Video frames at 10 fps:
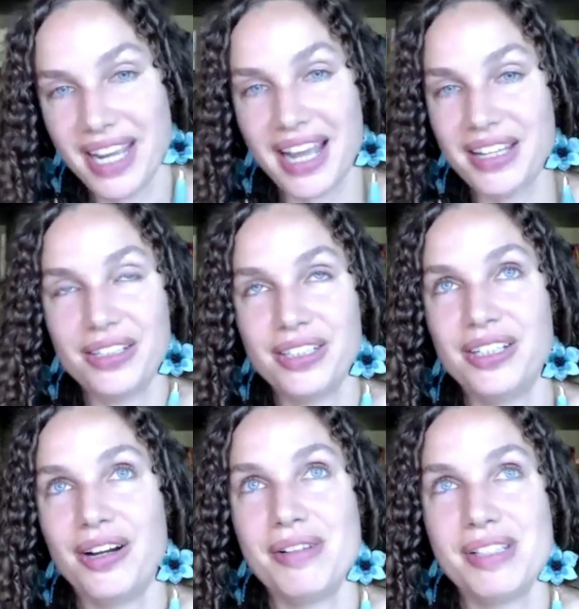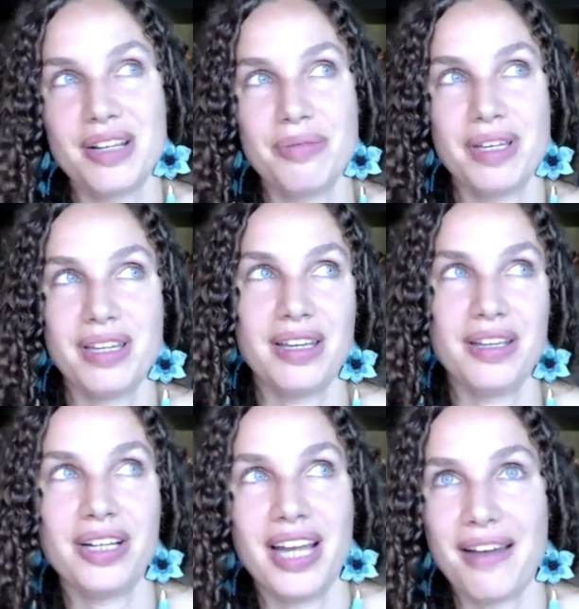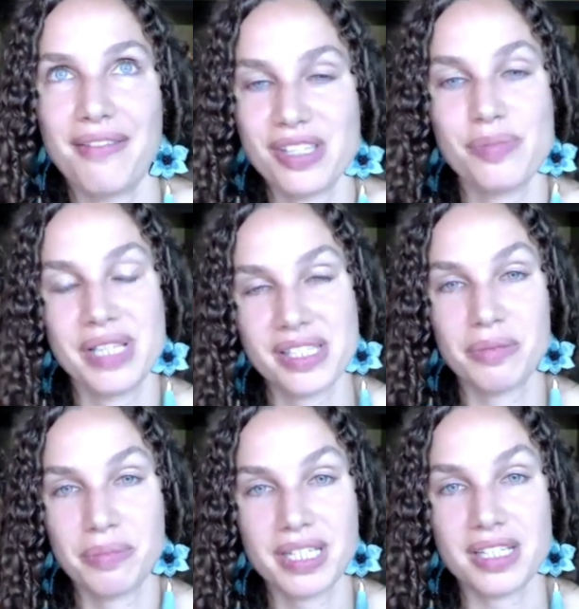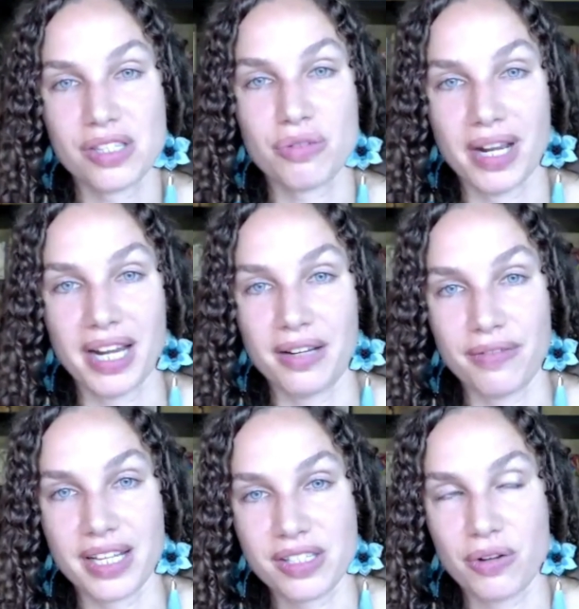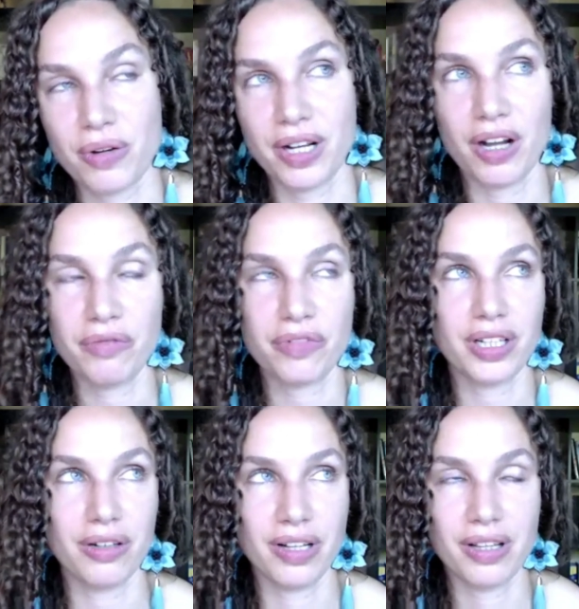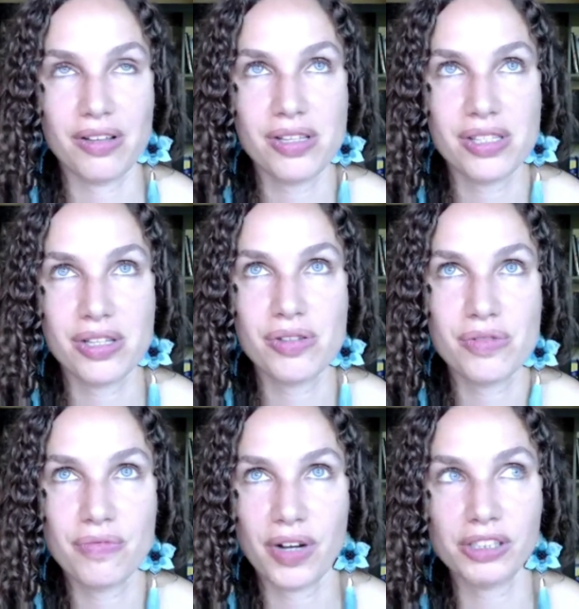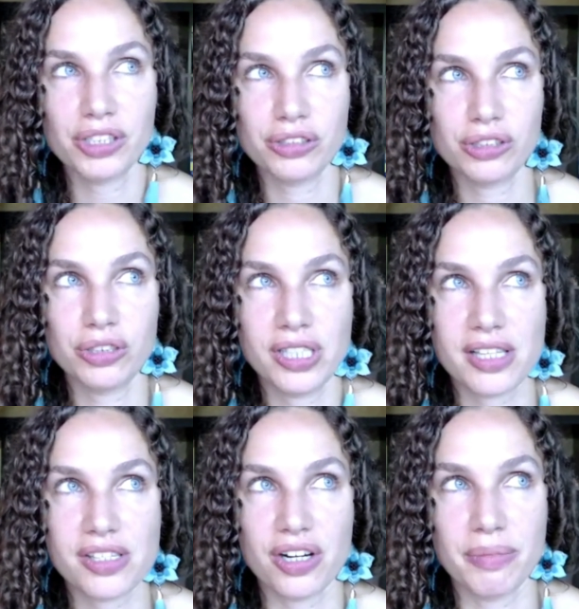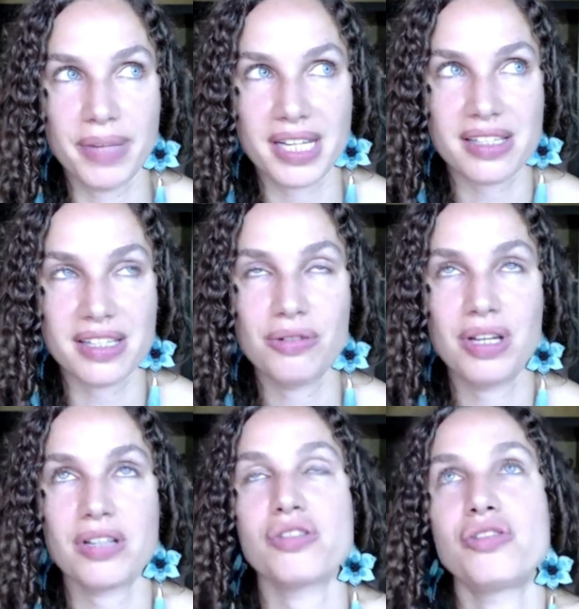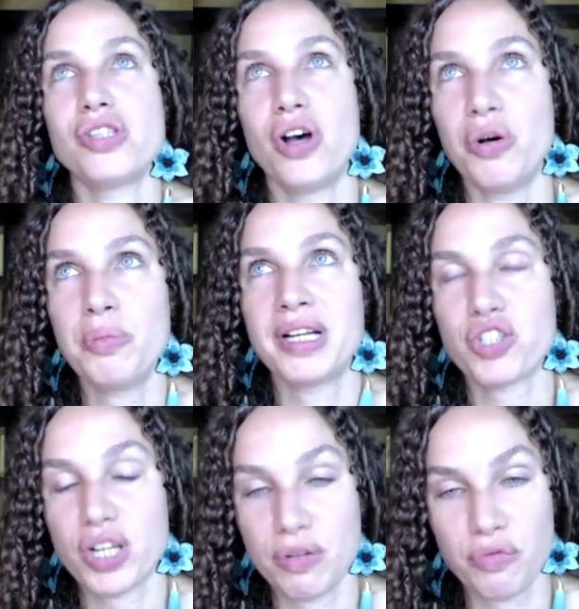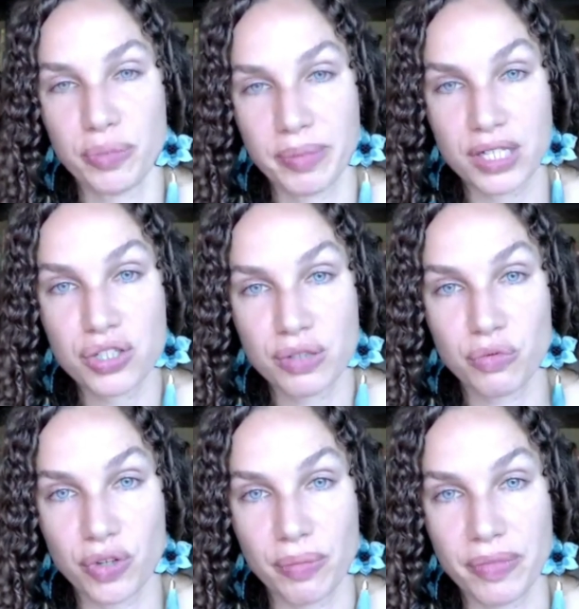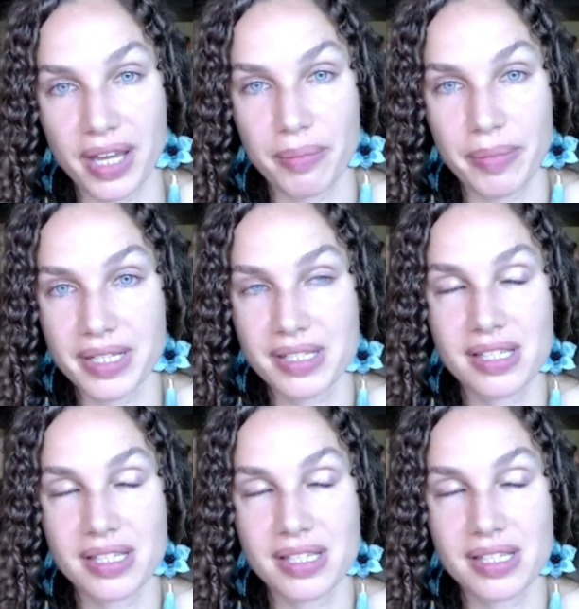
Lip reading: you're always going to be, you're going to have this missing piece, right? If that's going on for you. And those functional stool tests are amazing. You get so much information from them. It's